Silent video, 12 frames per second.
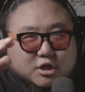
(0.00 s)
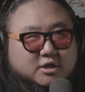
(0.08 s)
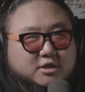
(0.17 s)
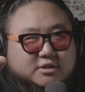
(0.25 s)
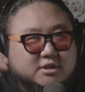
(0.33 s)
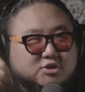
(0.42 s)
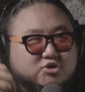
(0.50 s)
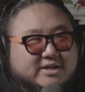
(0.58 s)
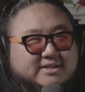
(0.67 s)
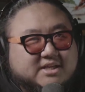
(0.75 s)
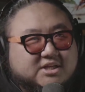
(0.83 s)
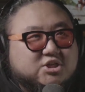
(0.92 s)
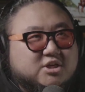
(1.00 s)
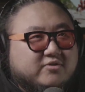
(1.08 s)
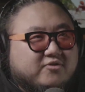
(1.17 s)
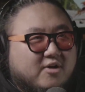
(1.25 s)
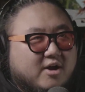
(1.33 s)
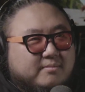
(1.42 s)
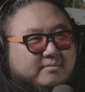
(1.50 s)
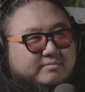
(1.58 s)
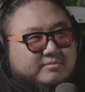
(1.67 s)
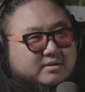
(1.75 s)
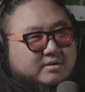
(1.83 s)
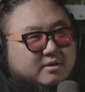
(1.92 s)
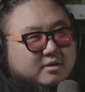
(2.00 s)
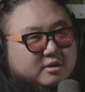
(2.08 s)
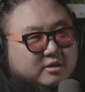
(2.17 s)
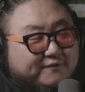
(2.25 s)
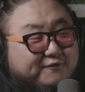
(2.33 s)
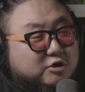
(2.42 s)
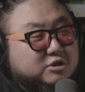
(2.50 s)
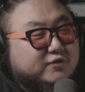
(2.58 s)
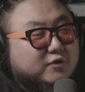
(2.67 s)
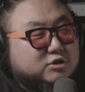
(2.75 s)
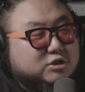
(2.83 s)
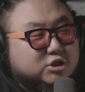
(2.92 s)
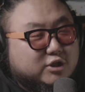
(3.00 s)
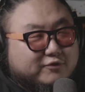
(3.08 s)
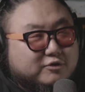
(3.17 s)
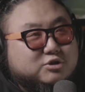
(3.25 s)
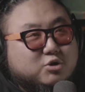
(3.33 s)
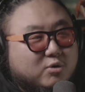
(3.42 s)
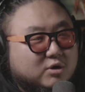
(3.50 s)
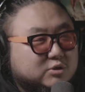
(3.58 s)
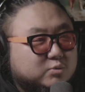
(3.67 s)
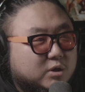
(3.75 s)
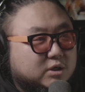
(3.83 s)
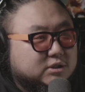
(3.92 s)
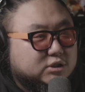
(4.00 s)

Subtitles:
The transition from the first verse to the first chorus